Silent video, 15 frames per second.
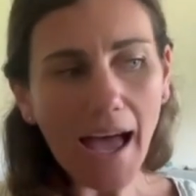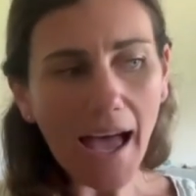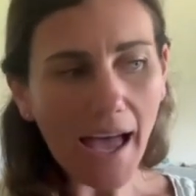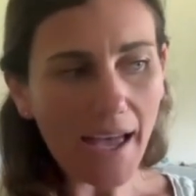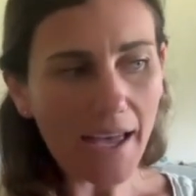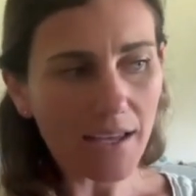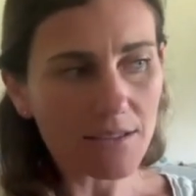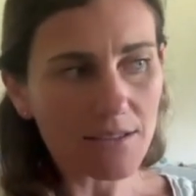
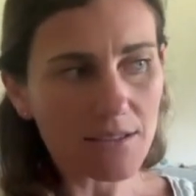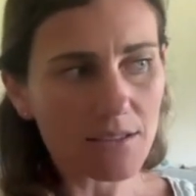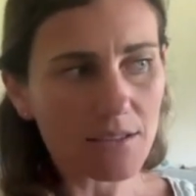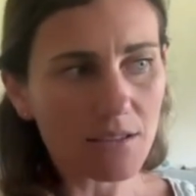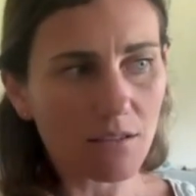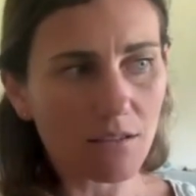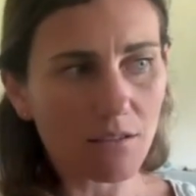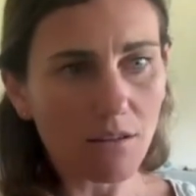as
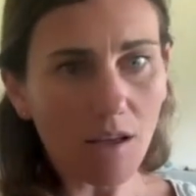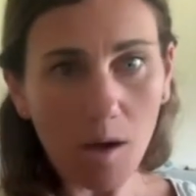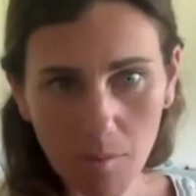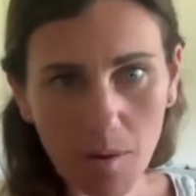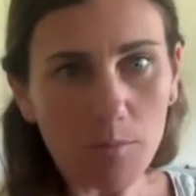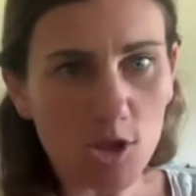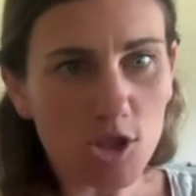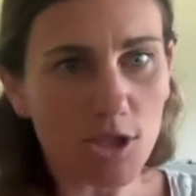a
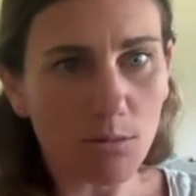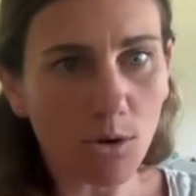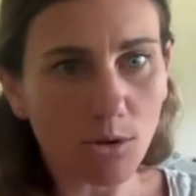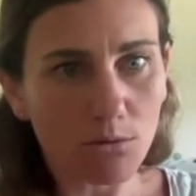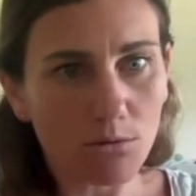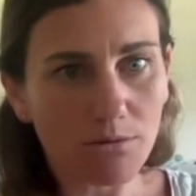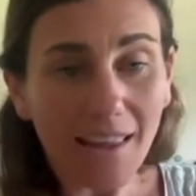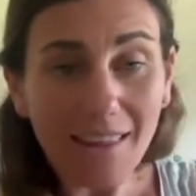membership
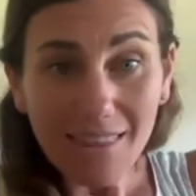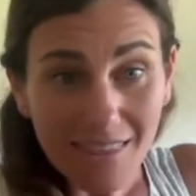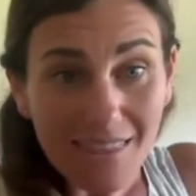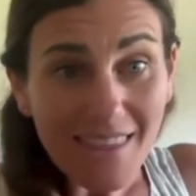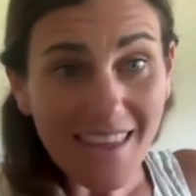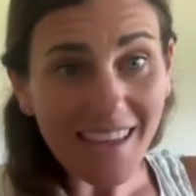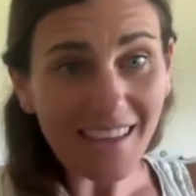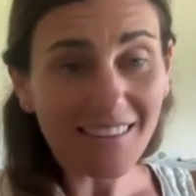model. They
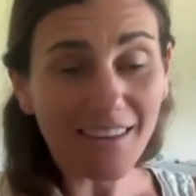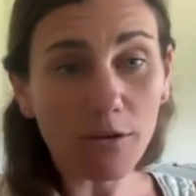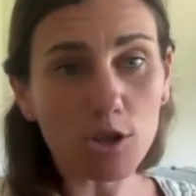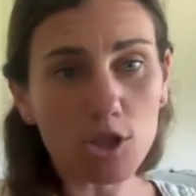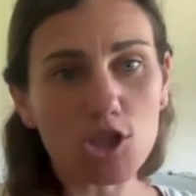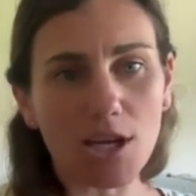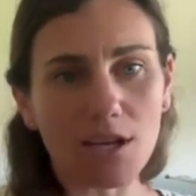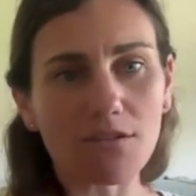think they're
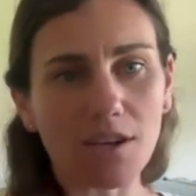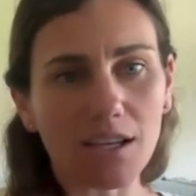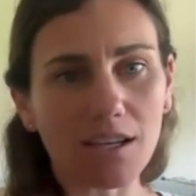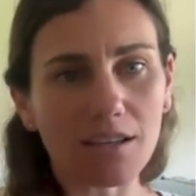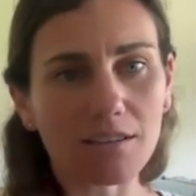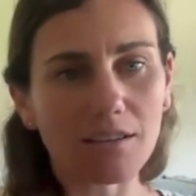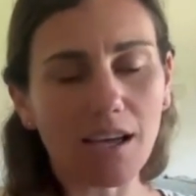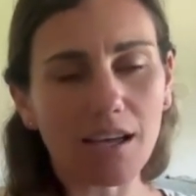achieving
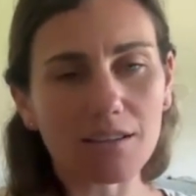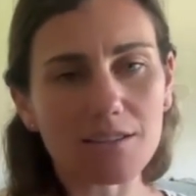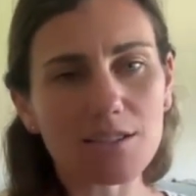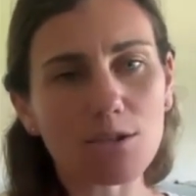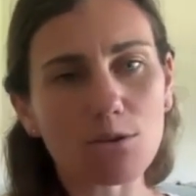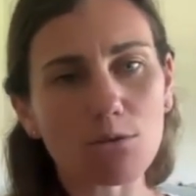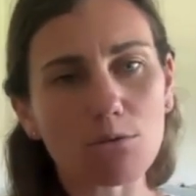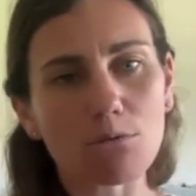it
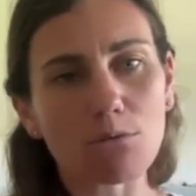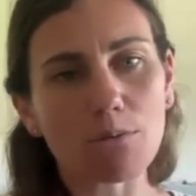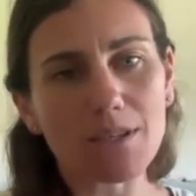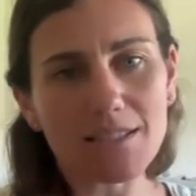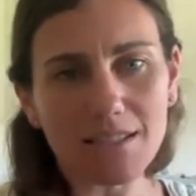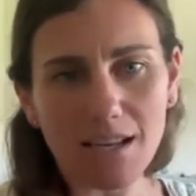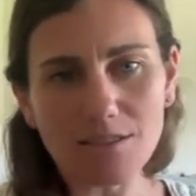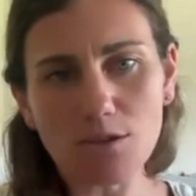until we
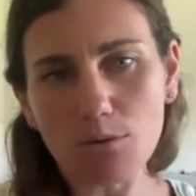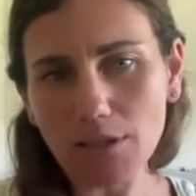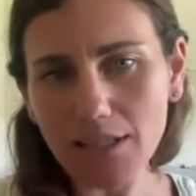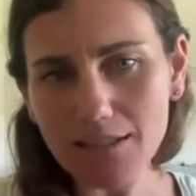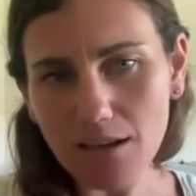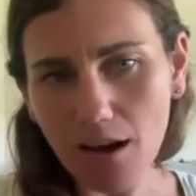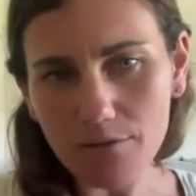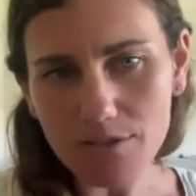start to really
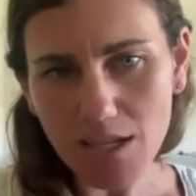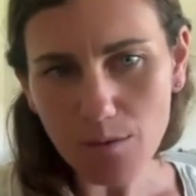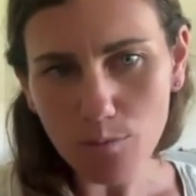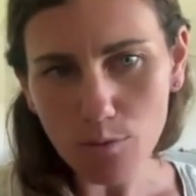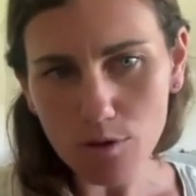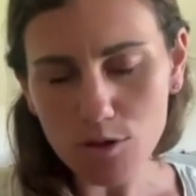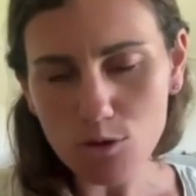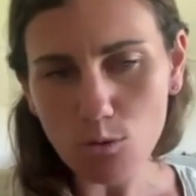dive
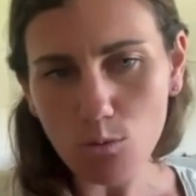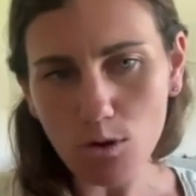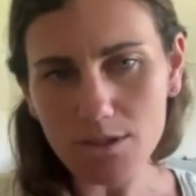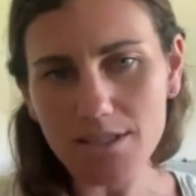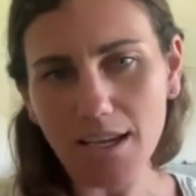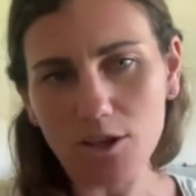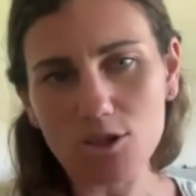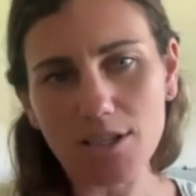deeper into what's
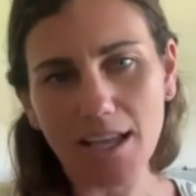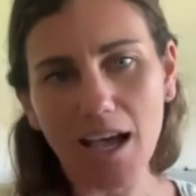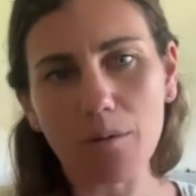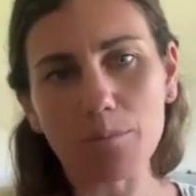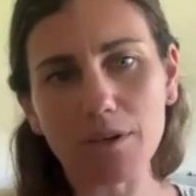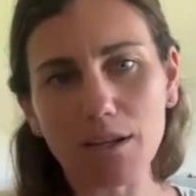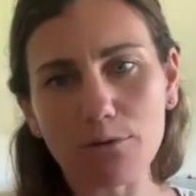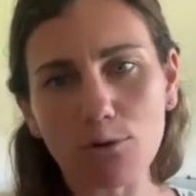actually
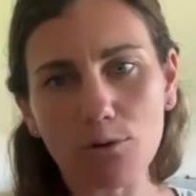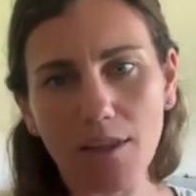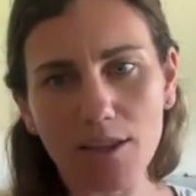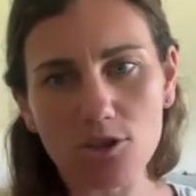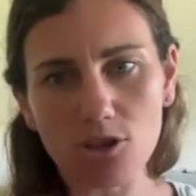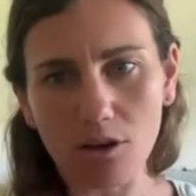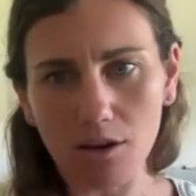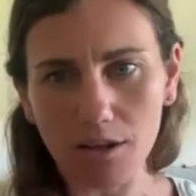happening for that
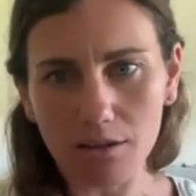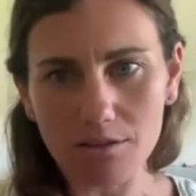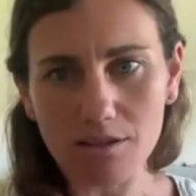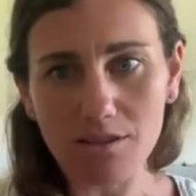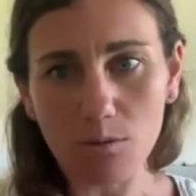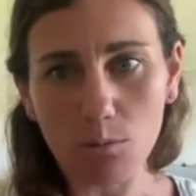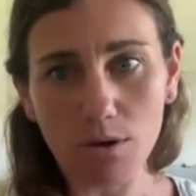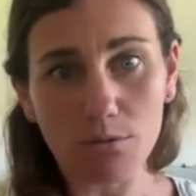child. And
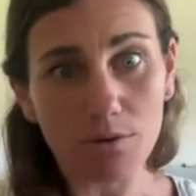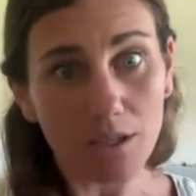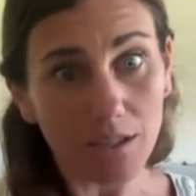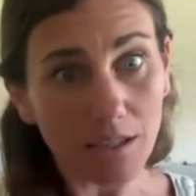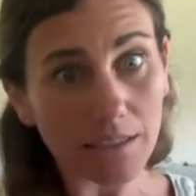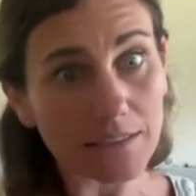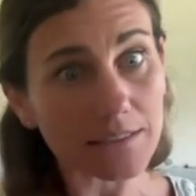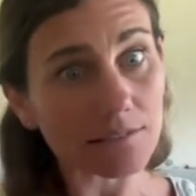then we
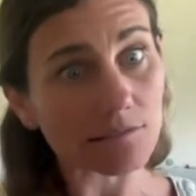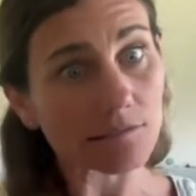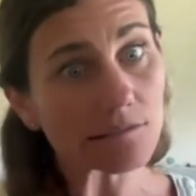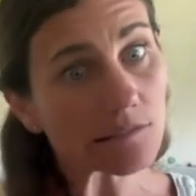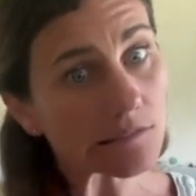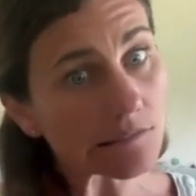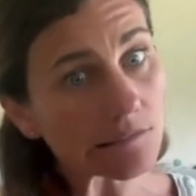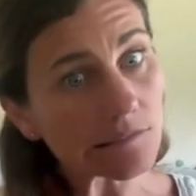realize,
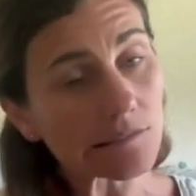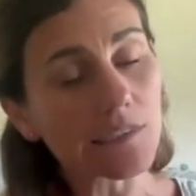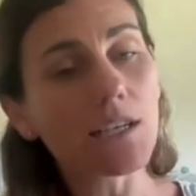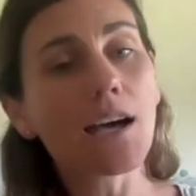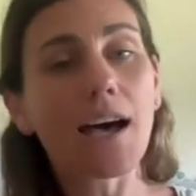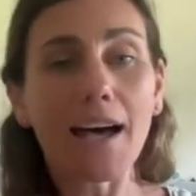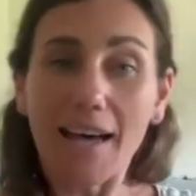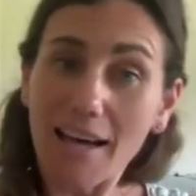well,
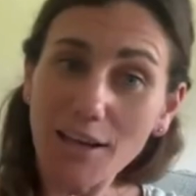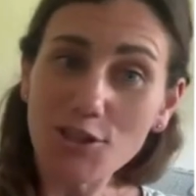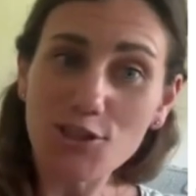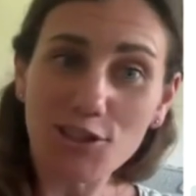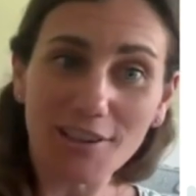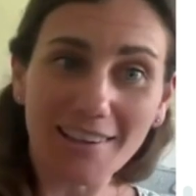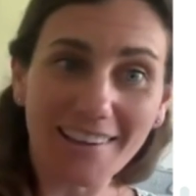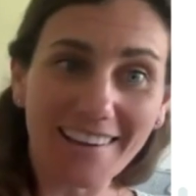
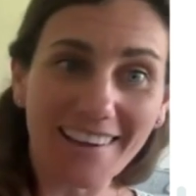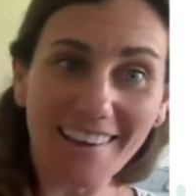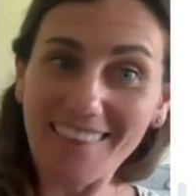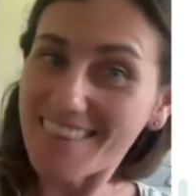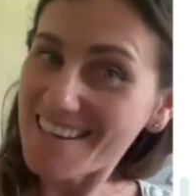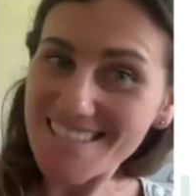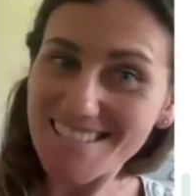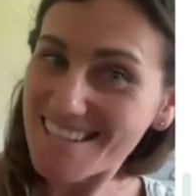actually,
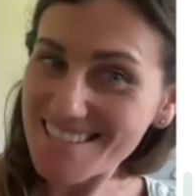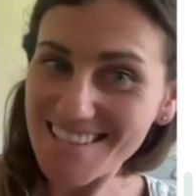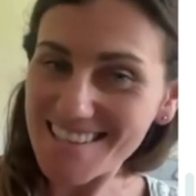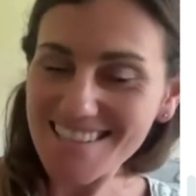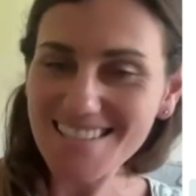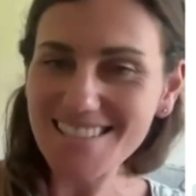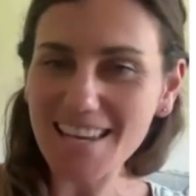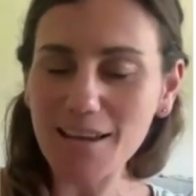this isn't
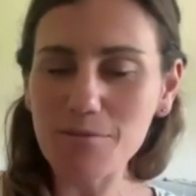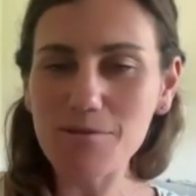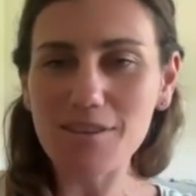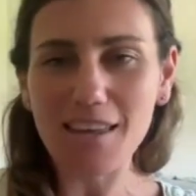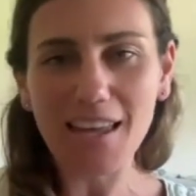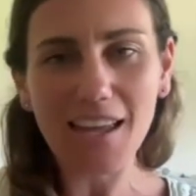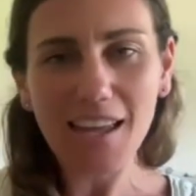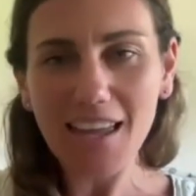the same
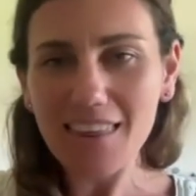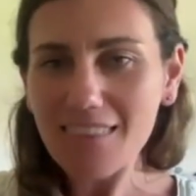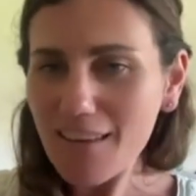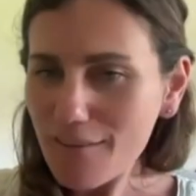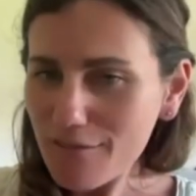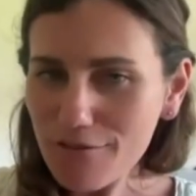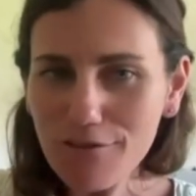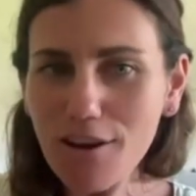thing.
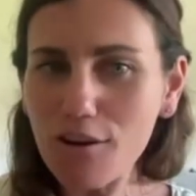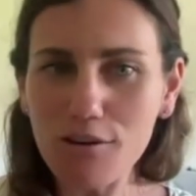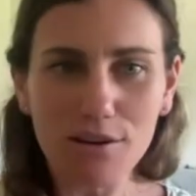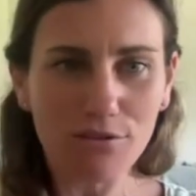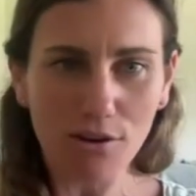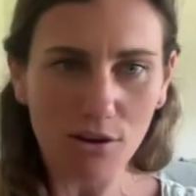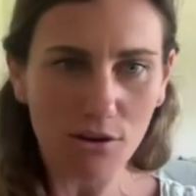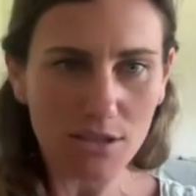They're very,
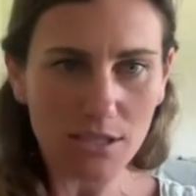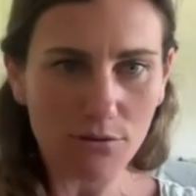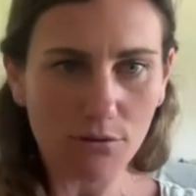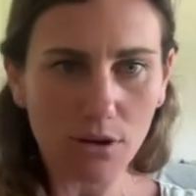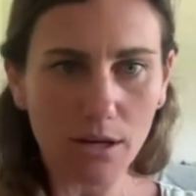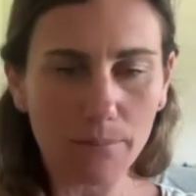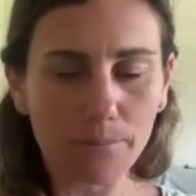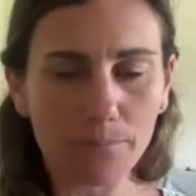very
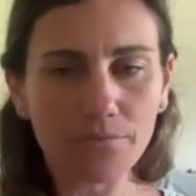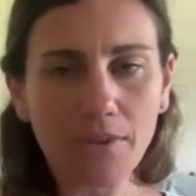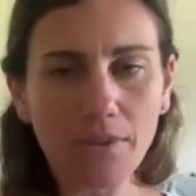different.